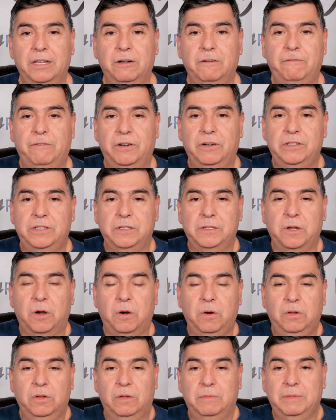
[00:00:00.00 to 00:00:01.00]
versus
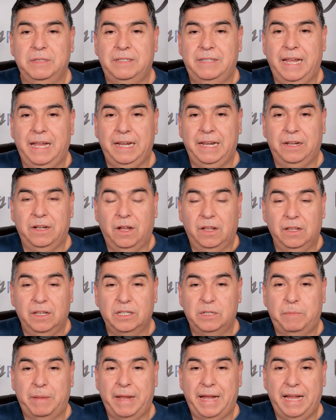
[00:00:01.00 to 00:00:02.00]
Oklahoma State,
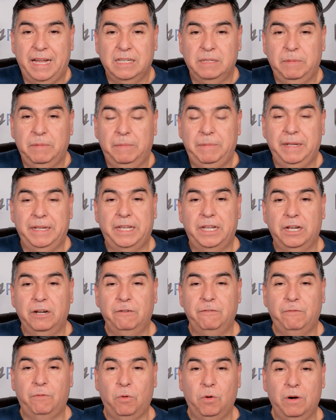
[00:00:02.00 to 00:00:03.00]
college basketball pick here
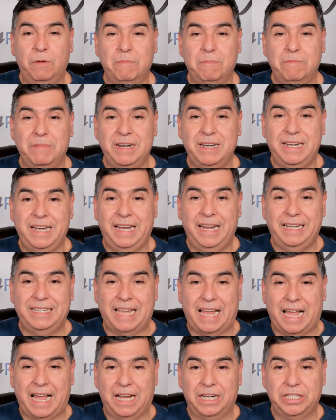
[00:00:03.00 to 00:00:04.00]
for
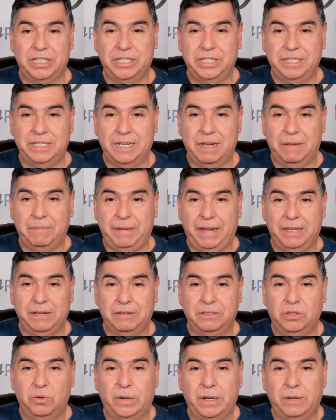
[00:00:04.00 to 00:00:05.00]
Monday's action. Uh,
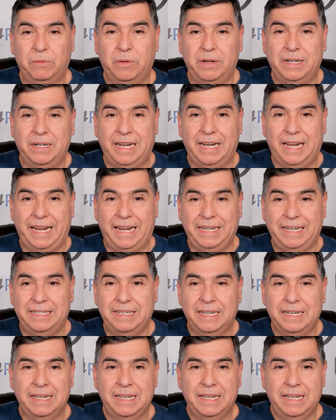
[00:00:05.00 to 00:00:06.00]
Baylor twenty-one and eight,
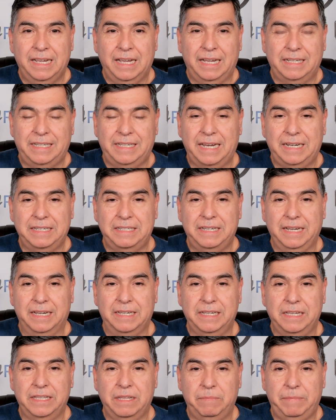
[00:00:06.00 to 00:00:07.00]
uh, ten and
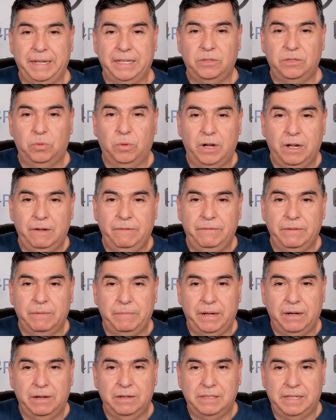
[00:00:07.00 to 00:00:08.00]
six in the Big twelve. The
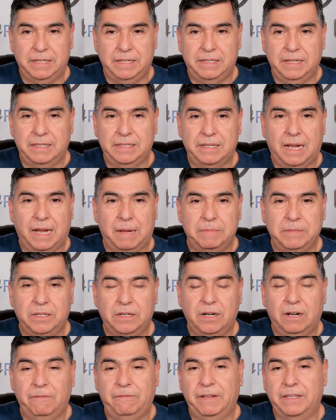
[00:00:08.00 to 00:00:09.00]
Bears, they sit tops in
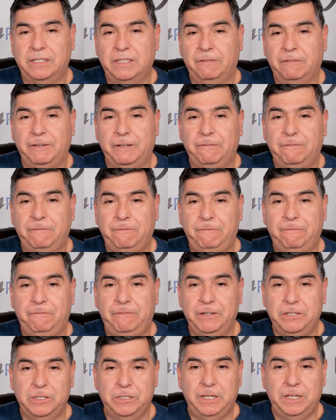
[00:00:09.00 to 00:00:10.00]
offensive
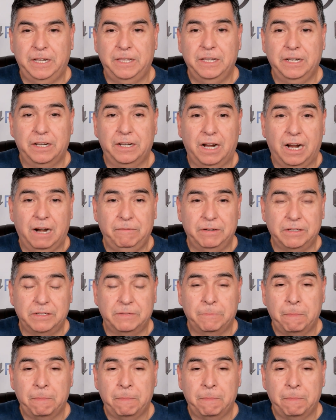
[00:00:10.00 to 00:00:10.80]
efficiency in the conference,